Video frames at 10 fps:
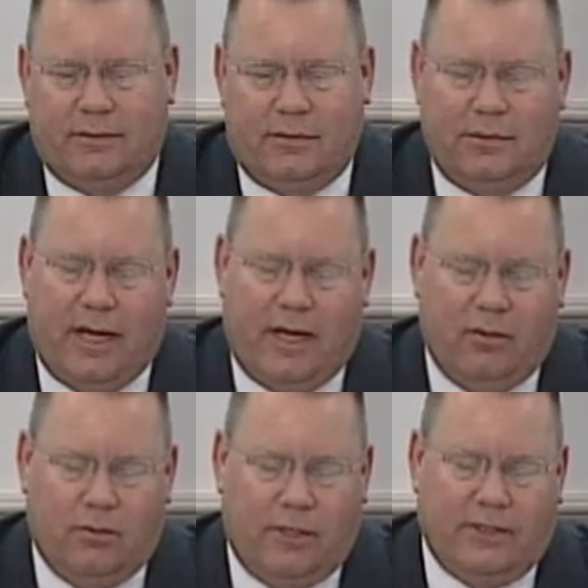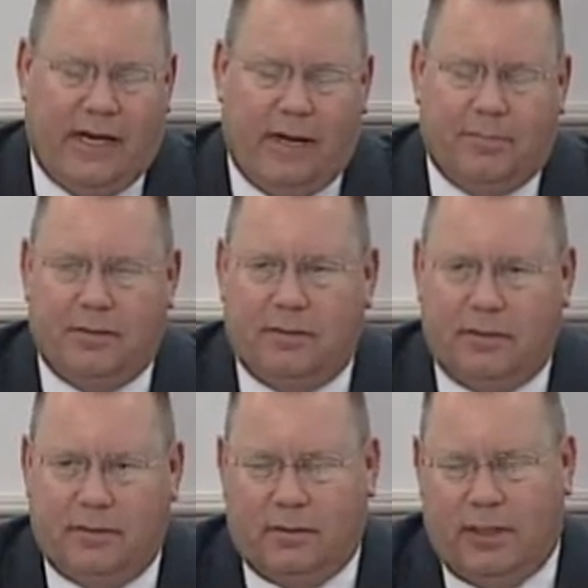to now
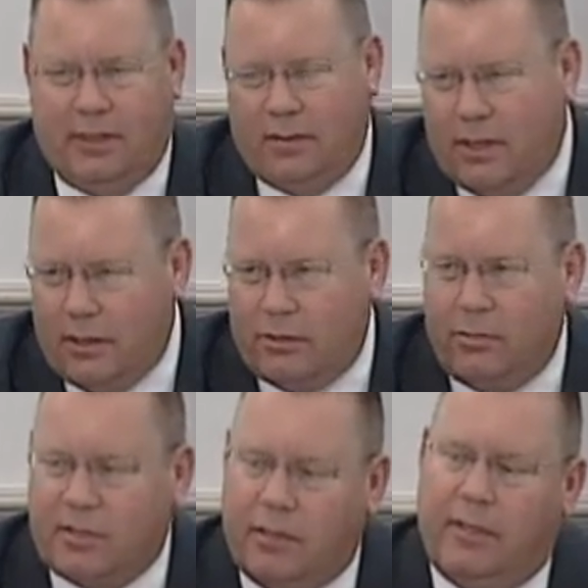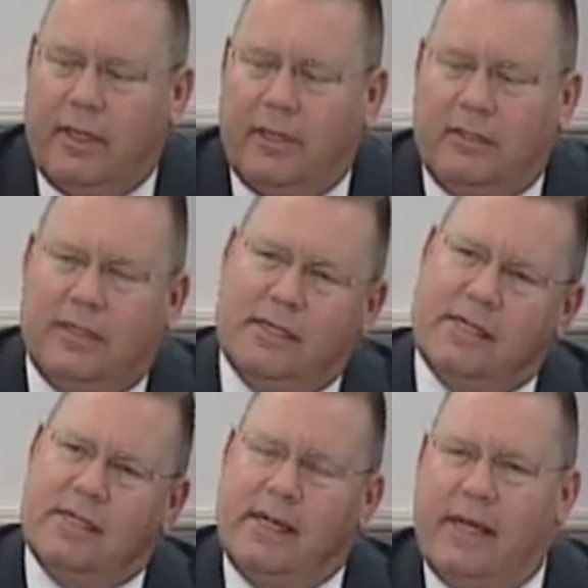let groups come in
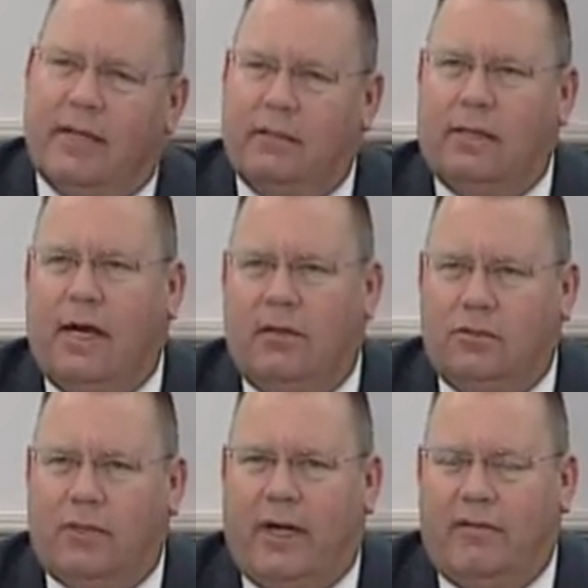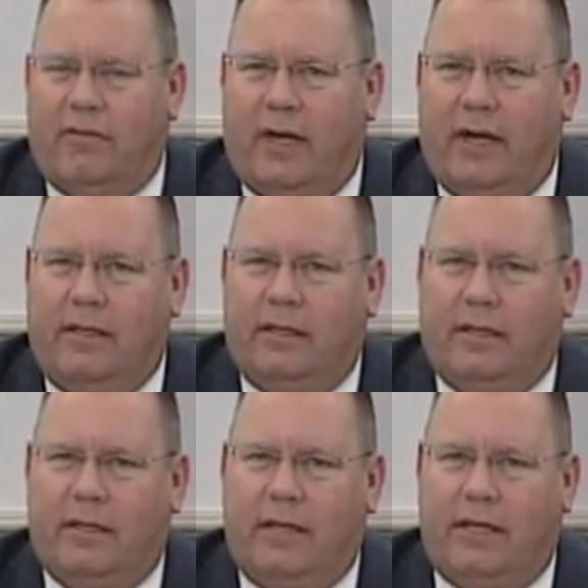and try to find
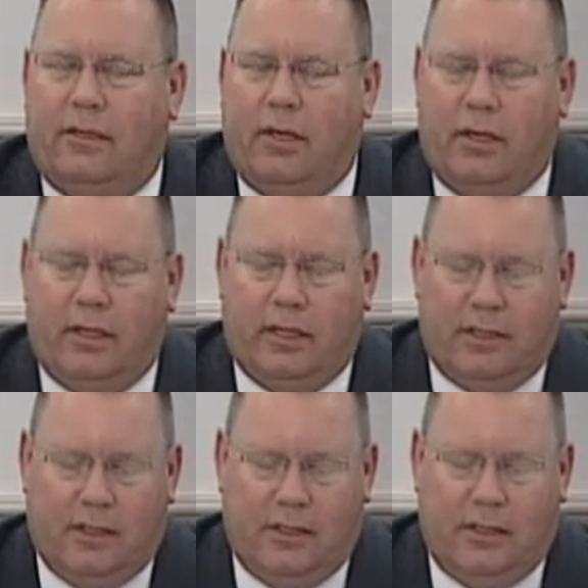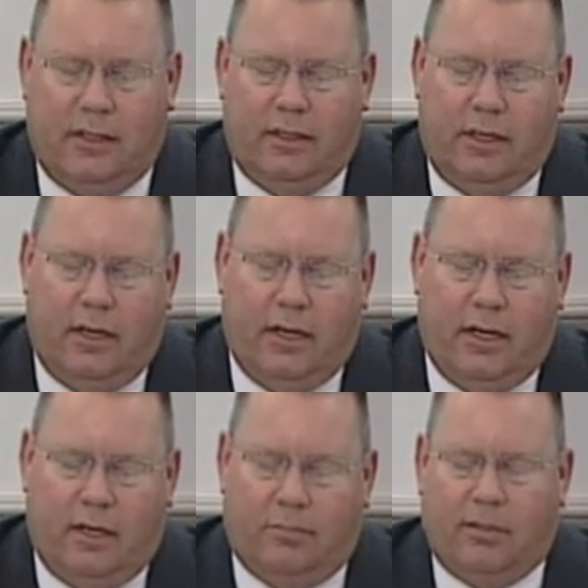that dog
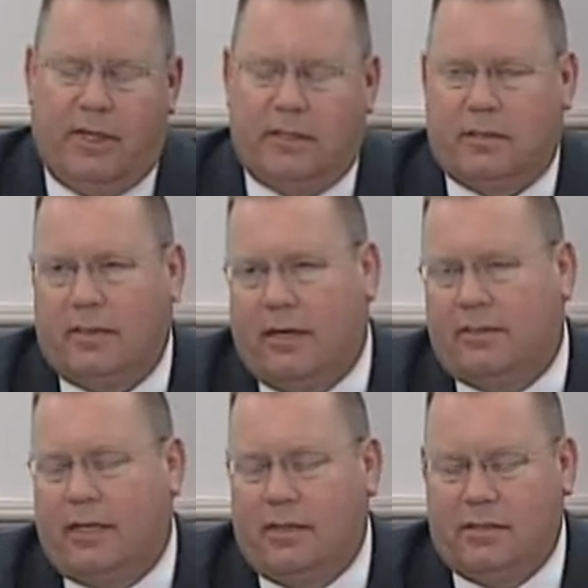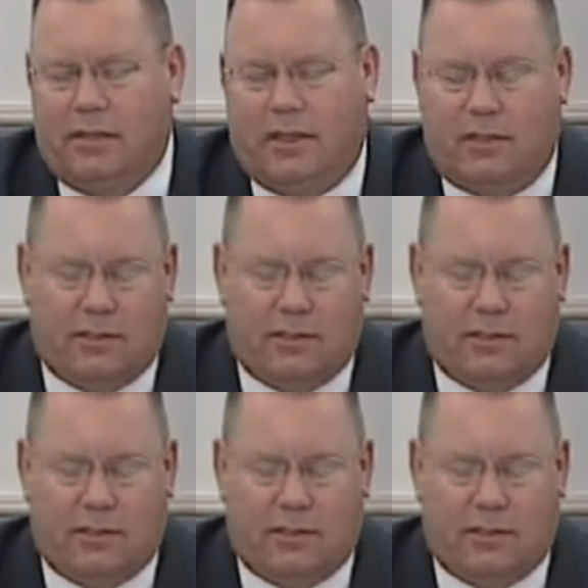a place outside the city.